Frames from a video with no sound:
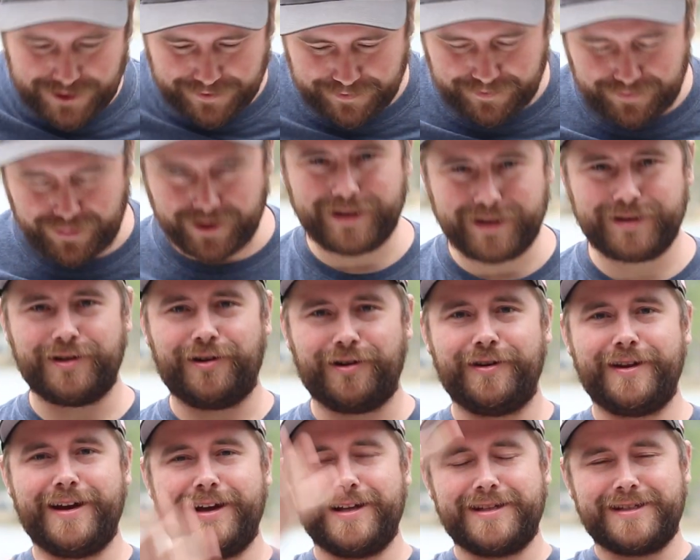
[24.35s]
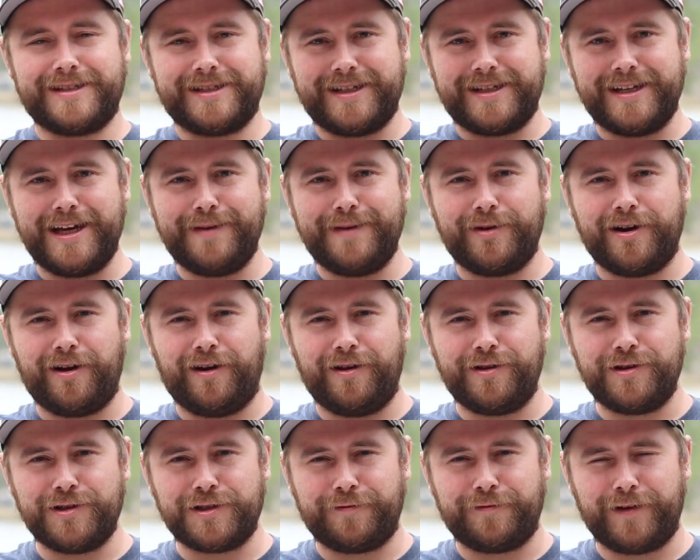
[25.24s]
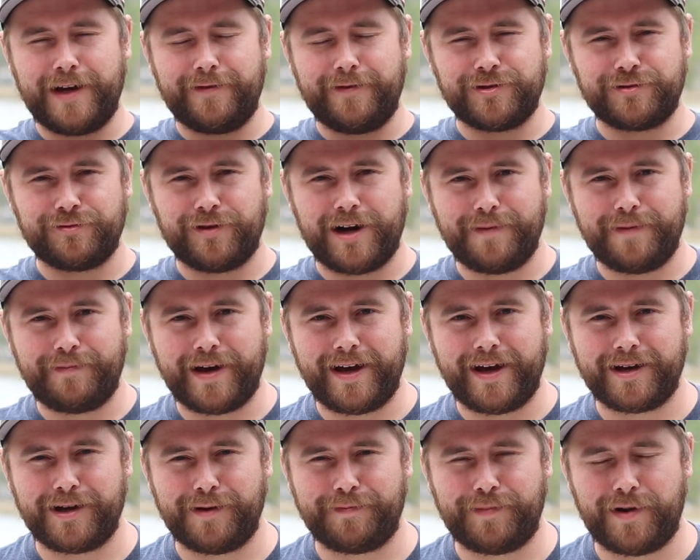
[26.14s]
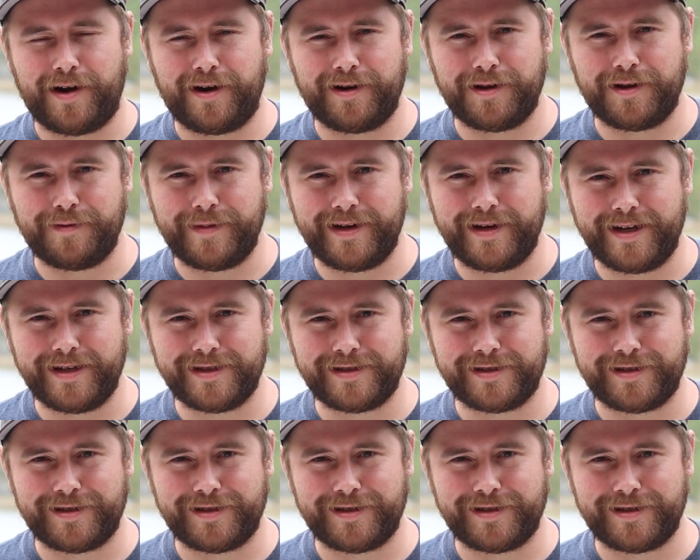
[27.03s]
It brings all that steam and all those flavors right back up onto the meat.